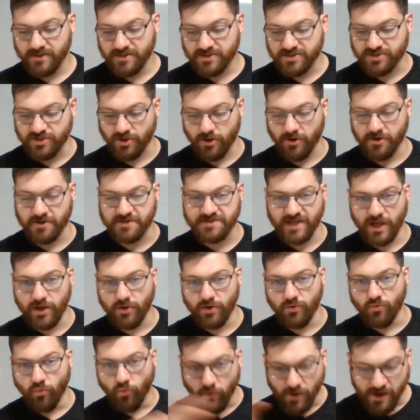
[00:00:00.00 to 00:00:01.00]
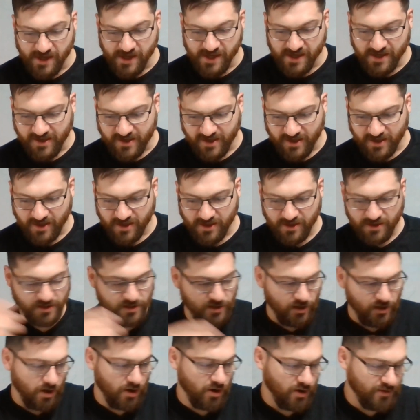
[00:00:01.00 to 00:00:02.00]
starts a week
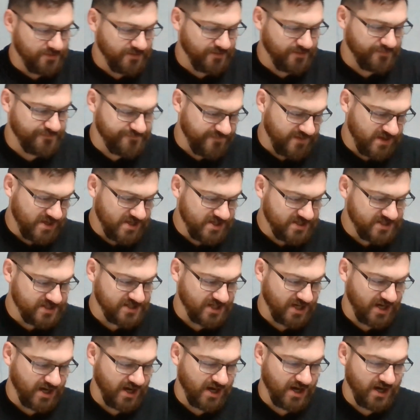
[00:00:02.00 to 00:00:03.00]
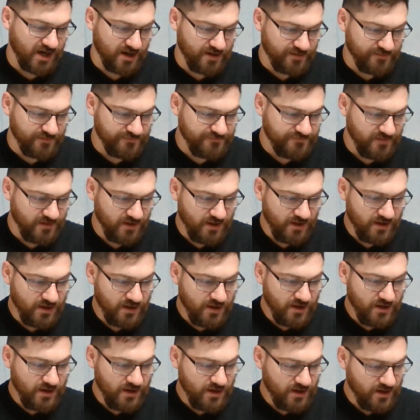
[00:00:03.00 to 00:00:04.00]
called the Feast of
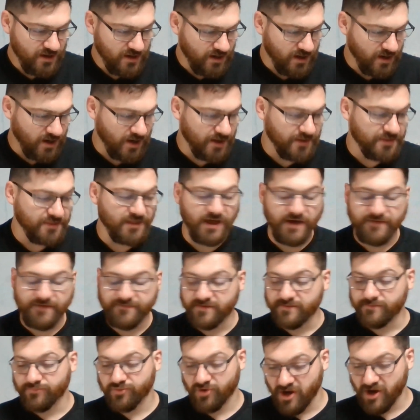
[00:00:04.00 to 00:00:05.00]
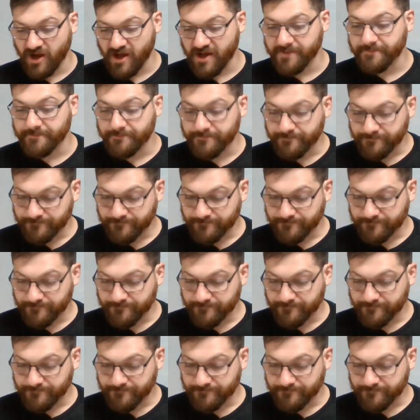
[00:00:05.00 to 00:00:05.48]
Unleavened Bread.